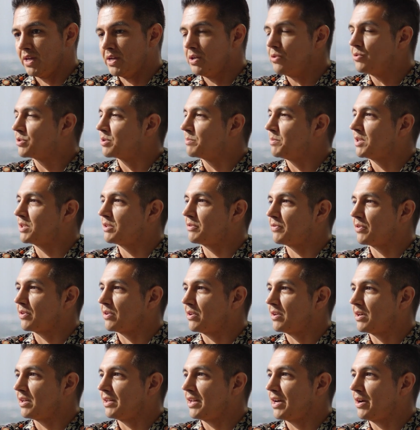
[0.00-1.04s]
thank you so much
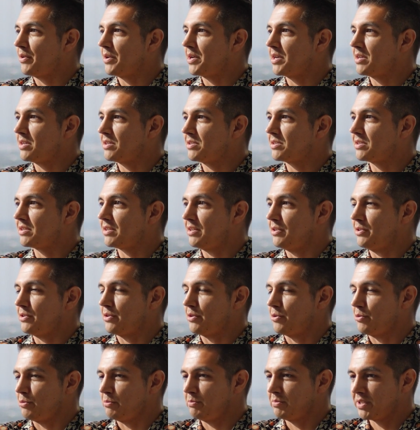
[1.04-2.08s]
for allowing us in your
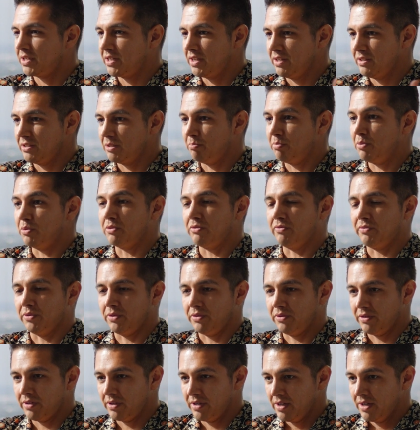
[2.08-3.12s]
home today. It's
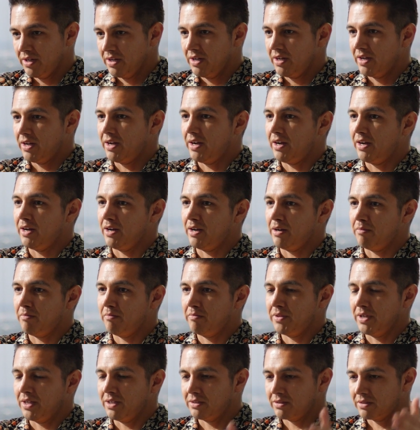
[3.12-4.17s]
beautiful.
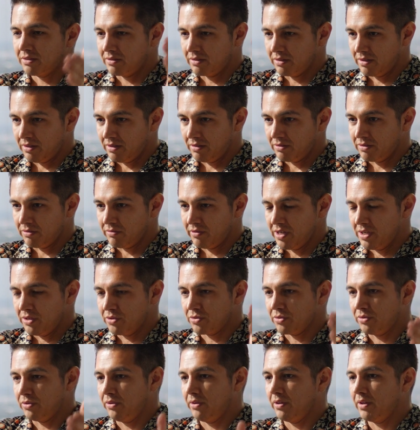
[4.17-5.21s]
Thanks to
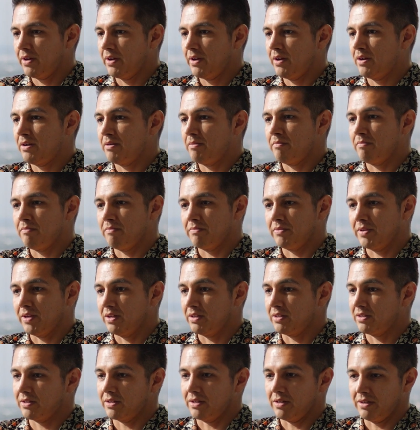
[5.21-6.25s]
Rachel.
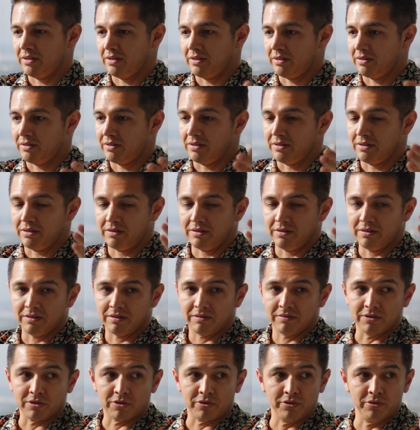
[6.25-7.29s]
Thanks to
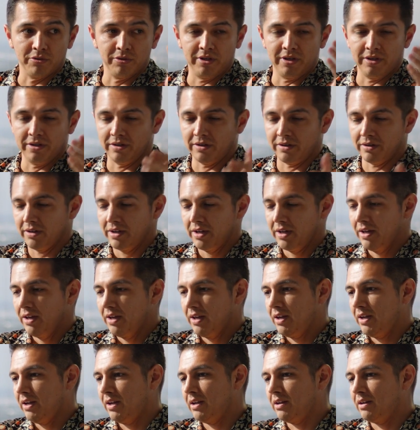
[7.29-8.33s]
the crew here.
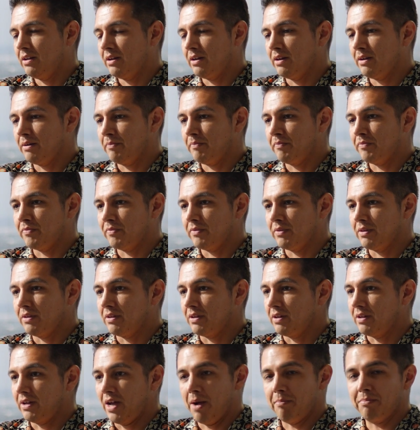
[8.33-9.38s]
And
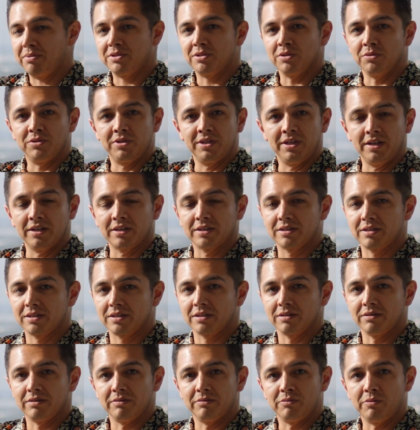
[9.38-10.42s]
episode
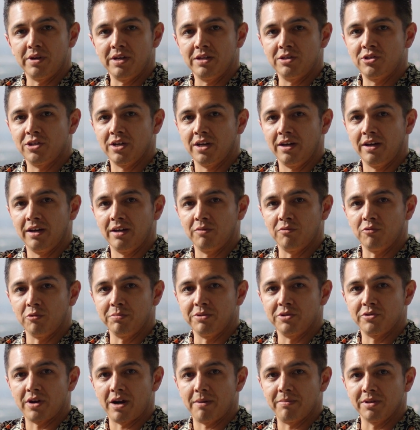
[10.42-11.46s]
6, Wayne Chang, will
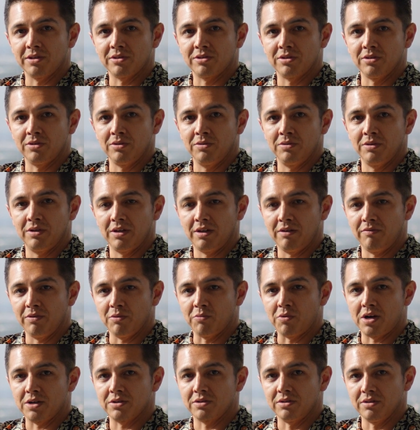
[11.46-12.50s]
be dropping soon. If you're
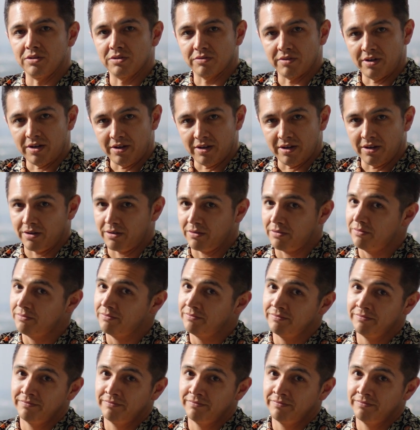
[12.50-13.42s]
watching this right now,